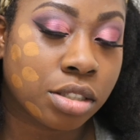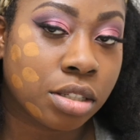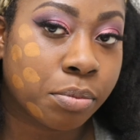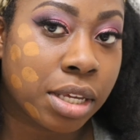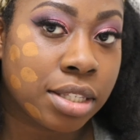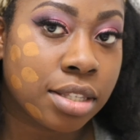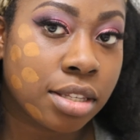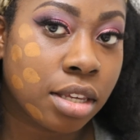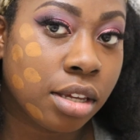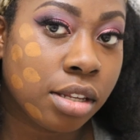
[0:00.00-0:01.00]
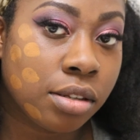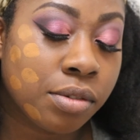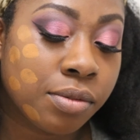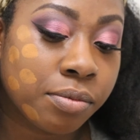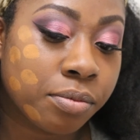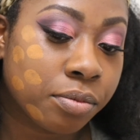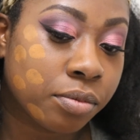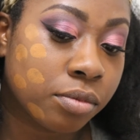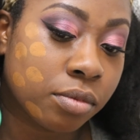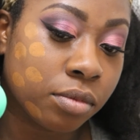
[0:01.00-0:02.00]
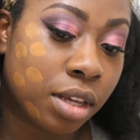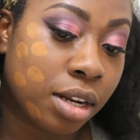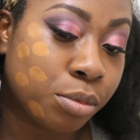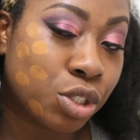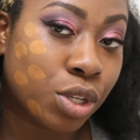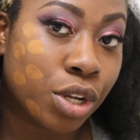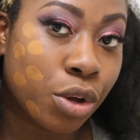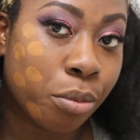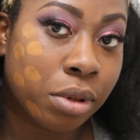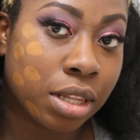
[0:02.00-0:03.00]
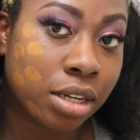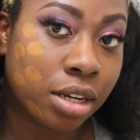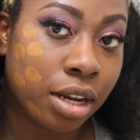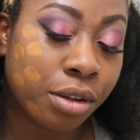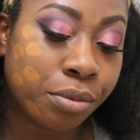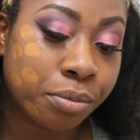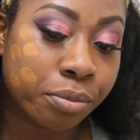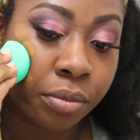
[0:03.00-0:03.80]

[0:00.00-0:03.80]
onto my skin. I'm just gonna go blend it out.